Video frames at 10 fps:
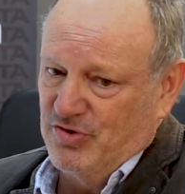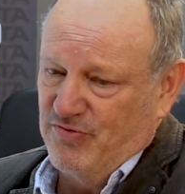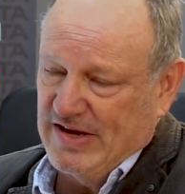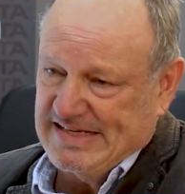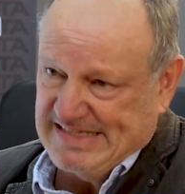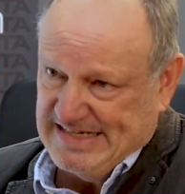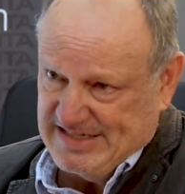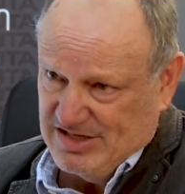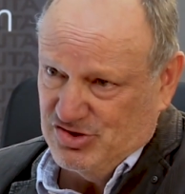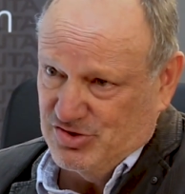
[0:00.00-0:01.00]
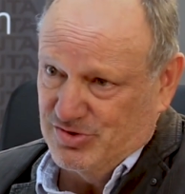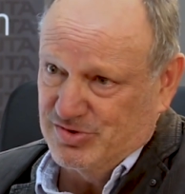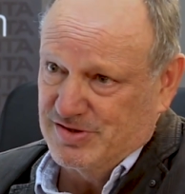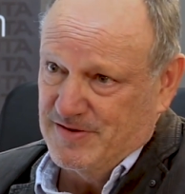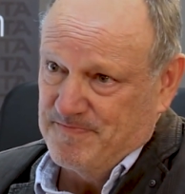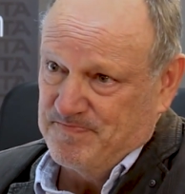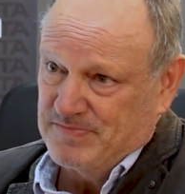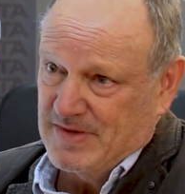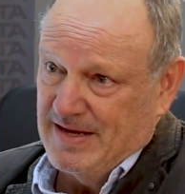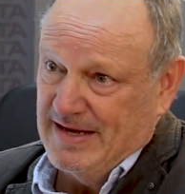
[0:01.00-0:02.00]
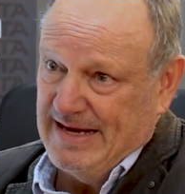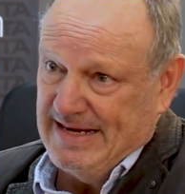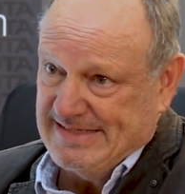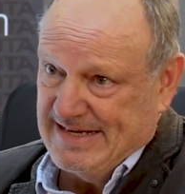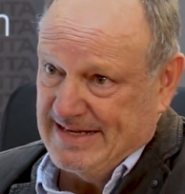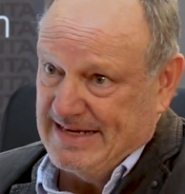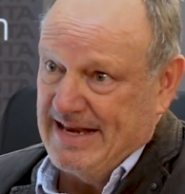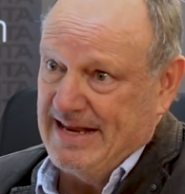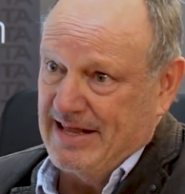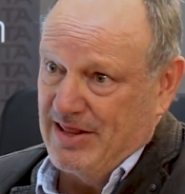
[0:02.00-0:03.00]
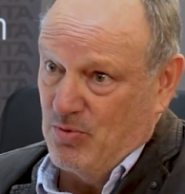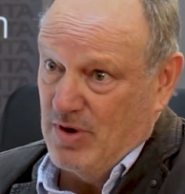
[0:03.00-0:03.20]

fix these issues. It's in getting in the